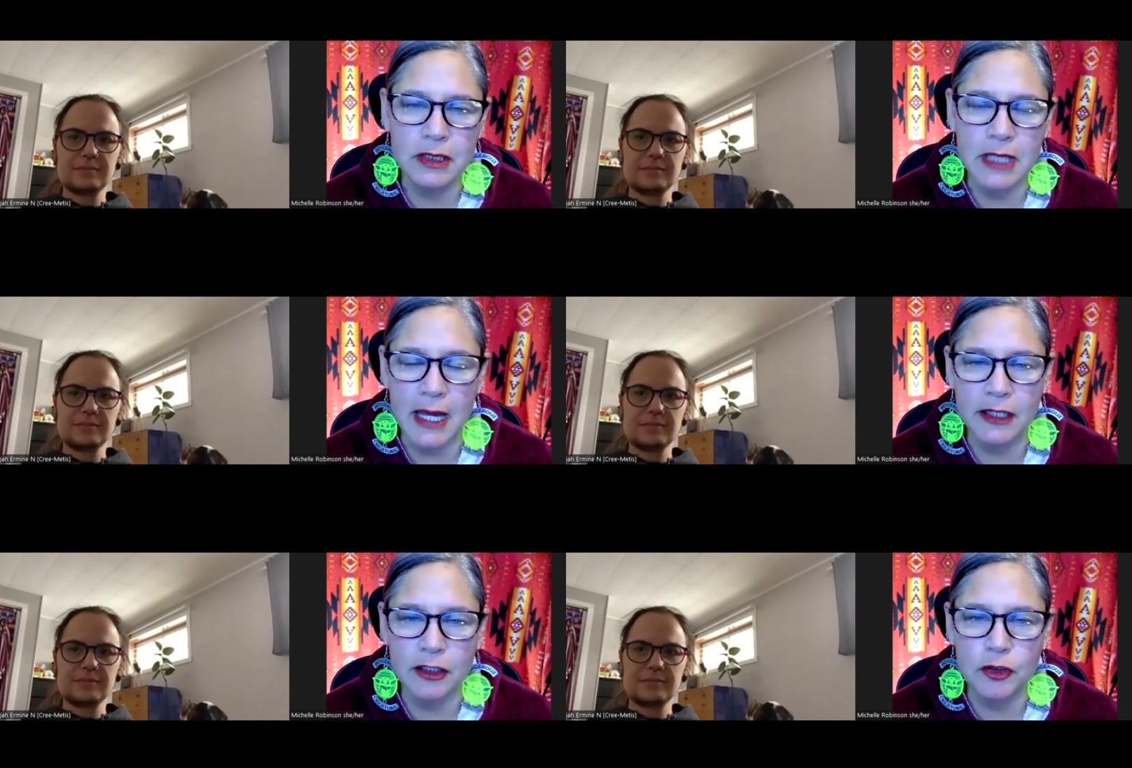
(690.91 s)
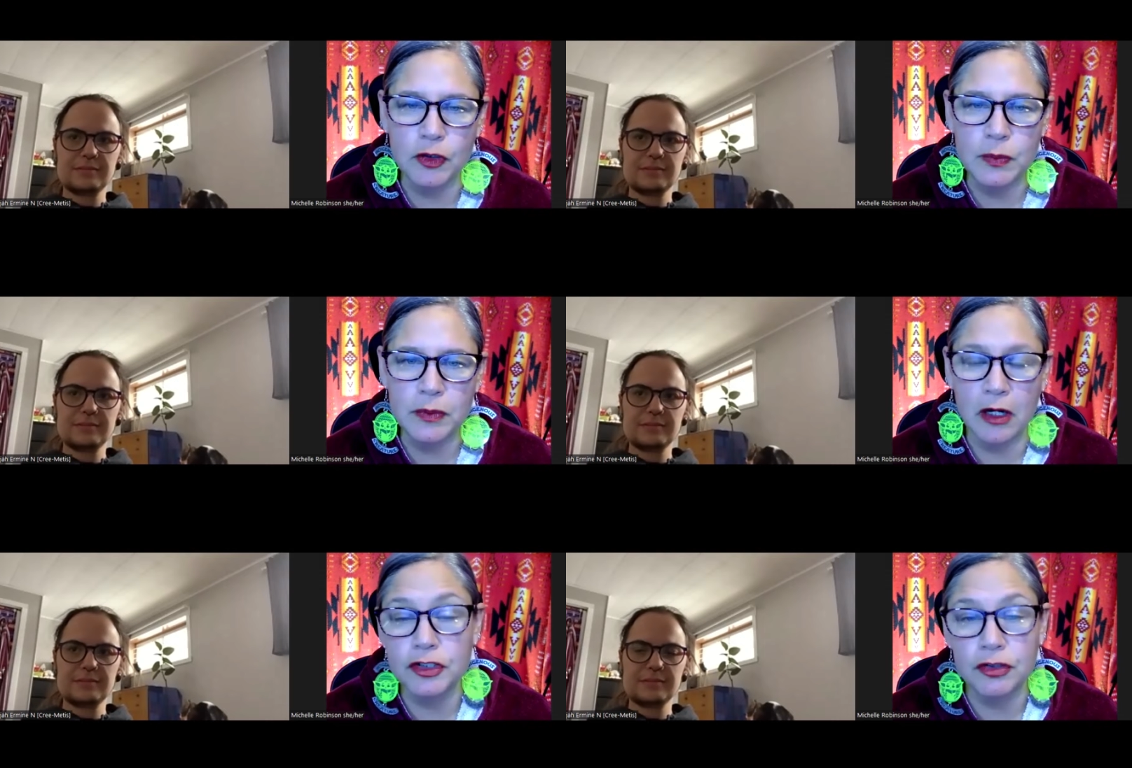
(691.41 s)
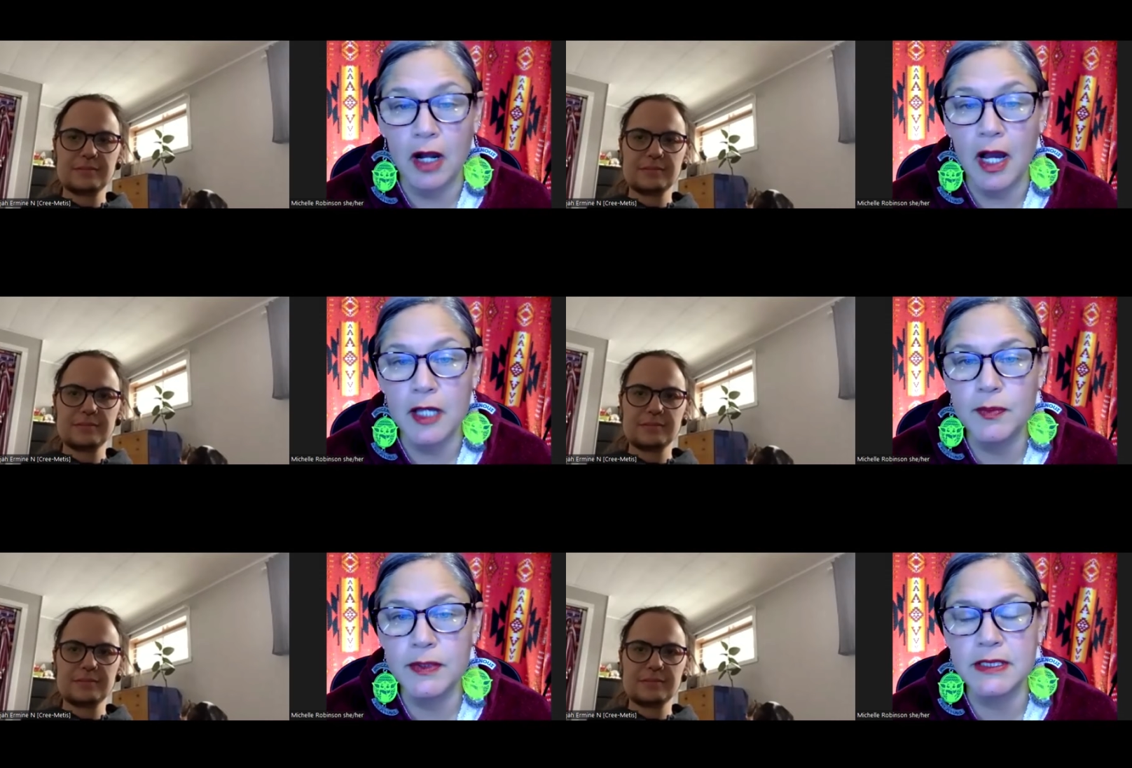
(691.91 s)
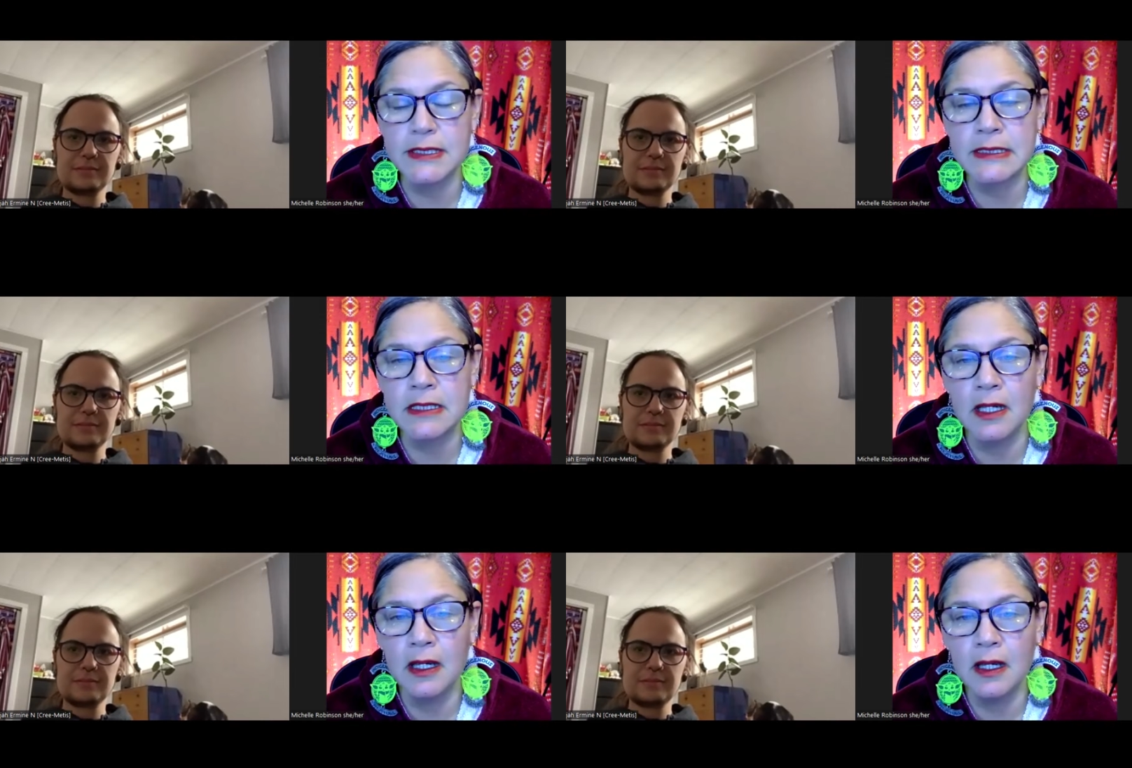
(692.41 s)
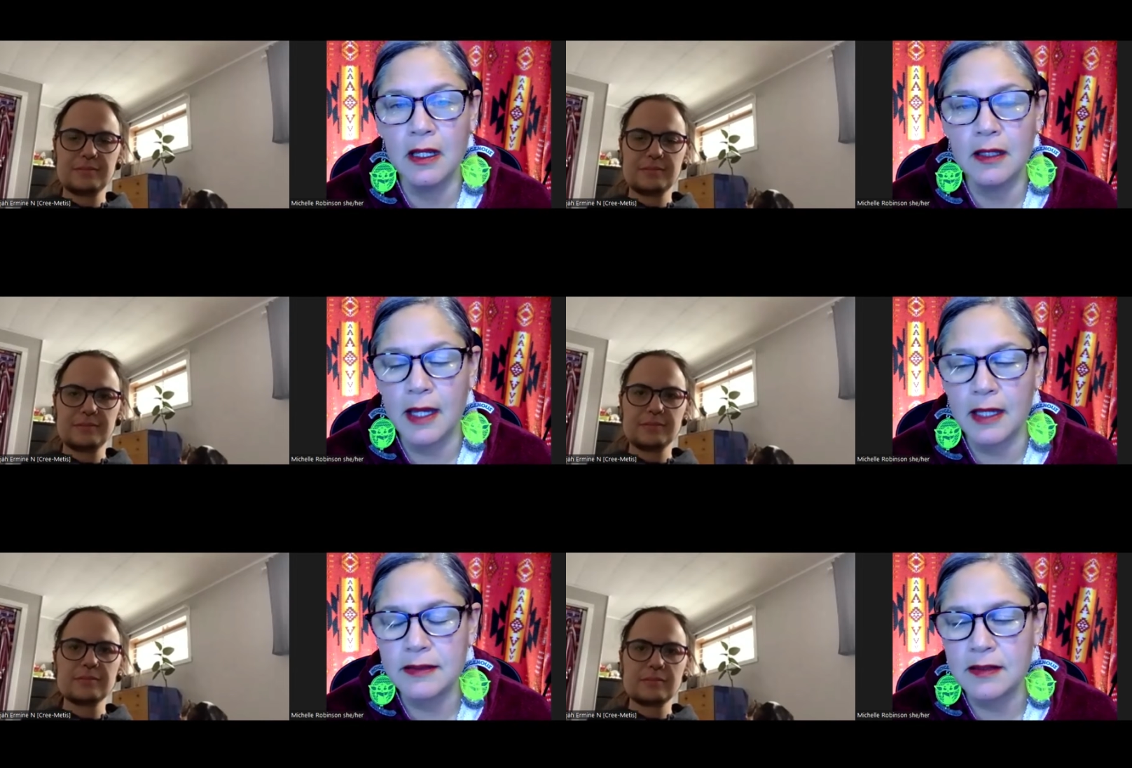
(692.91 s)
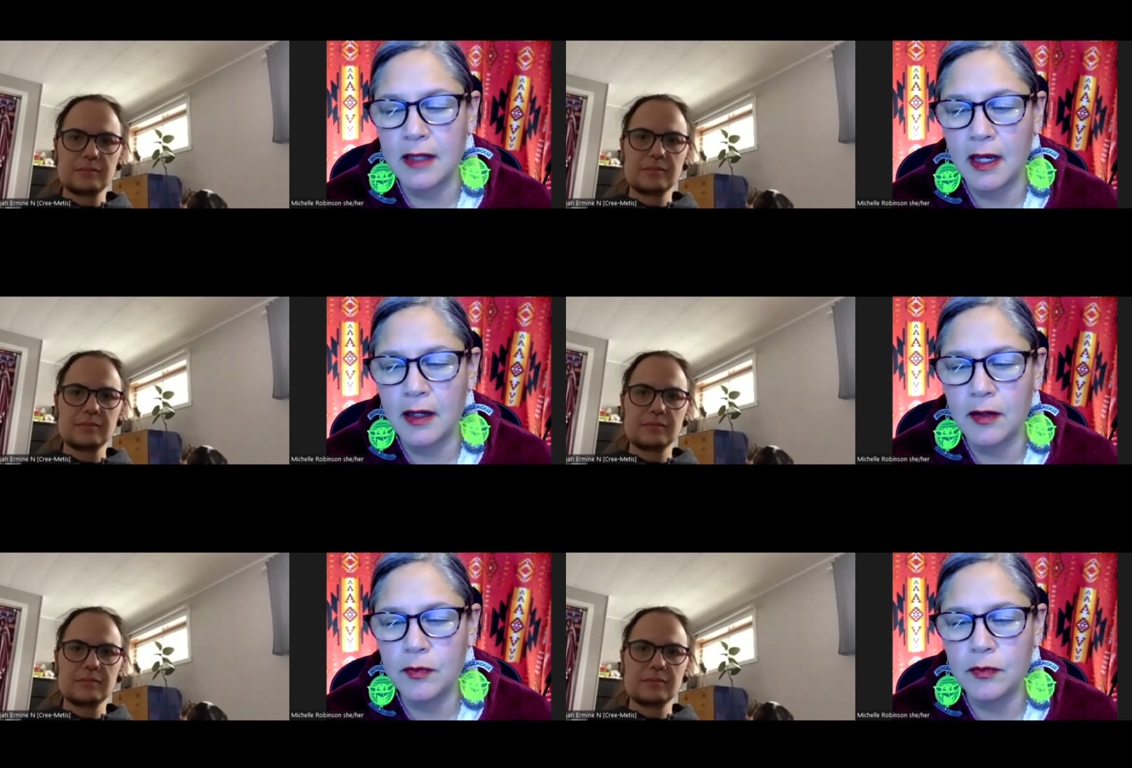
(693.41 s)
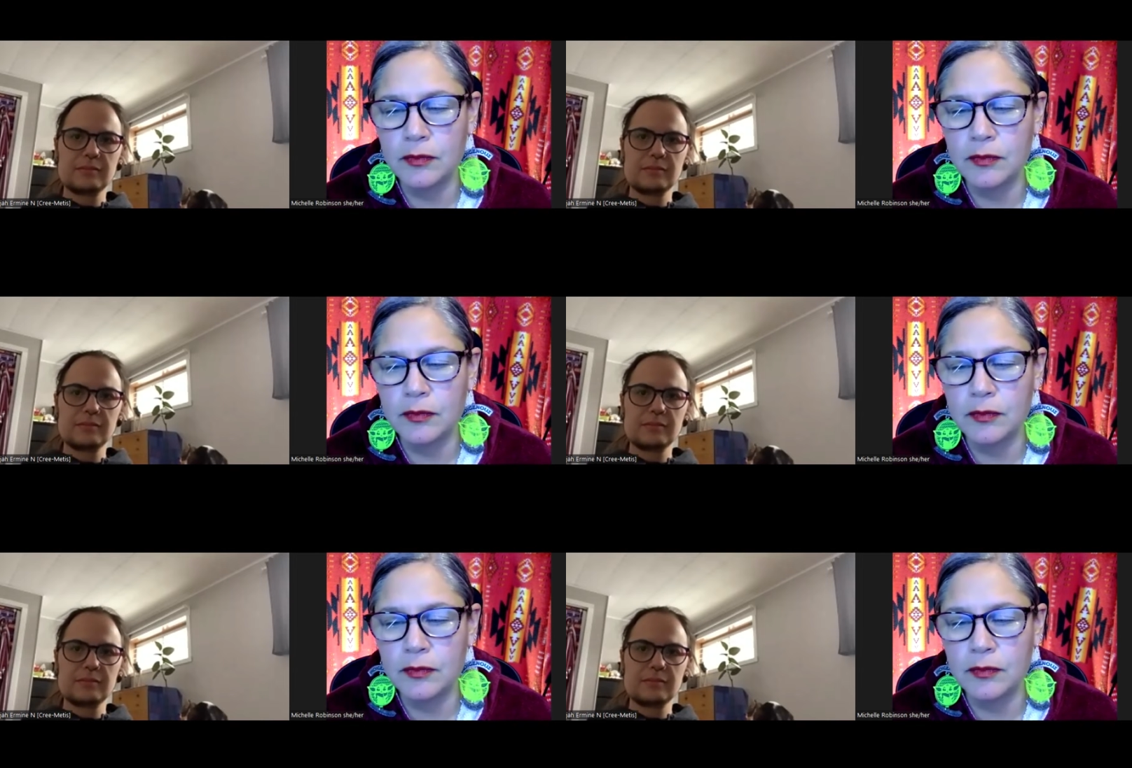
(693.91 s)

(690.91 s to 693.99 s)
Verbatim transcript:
Speaker 1: clan our group our tribe is that uh,